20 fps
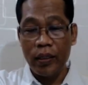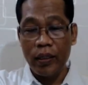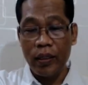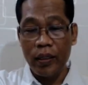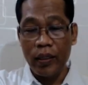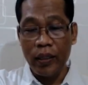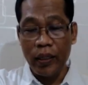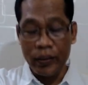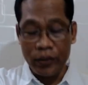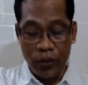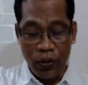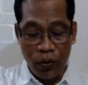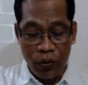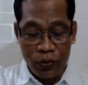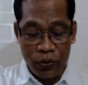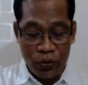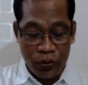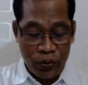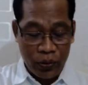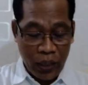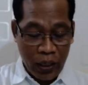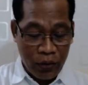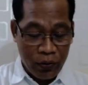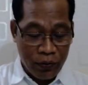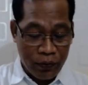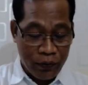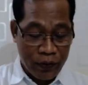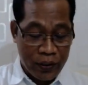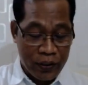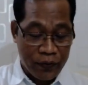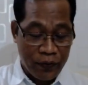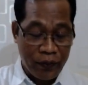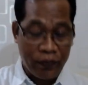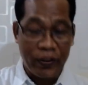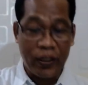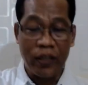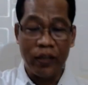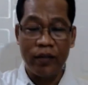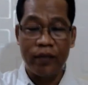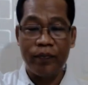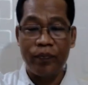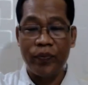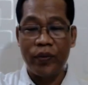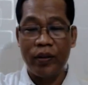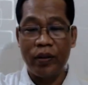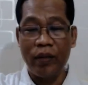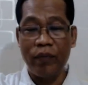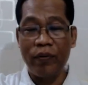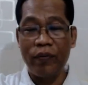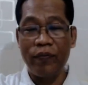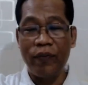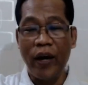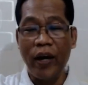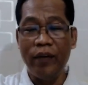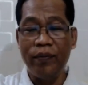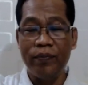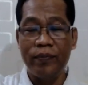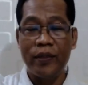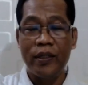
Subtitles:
let's go to now verse 15. Number 5,